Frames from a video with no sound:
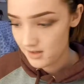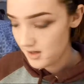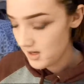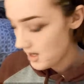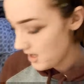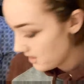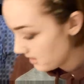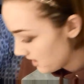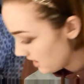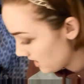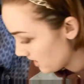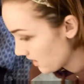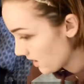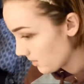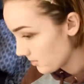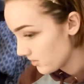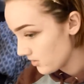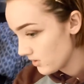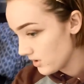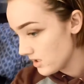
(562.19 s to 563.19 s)
And then
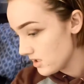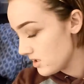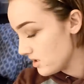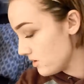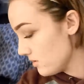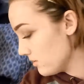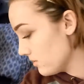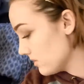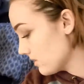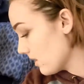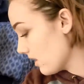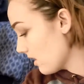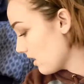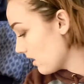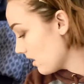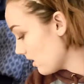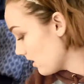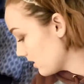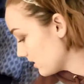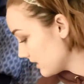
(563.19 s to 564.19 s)
I'm going to use
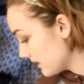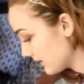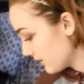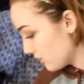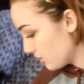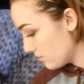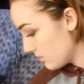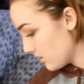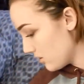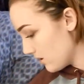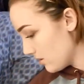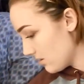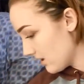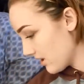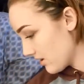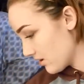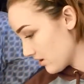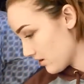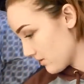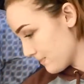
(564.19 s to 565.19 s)
a little beauty
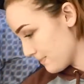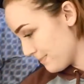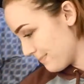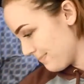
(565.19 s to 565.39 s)
blender.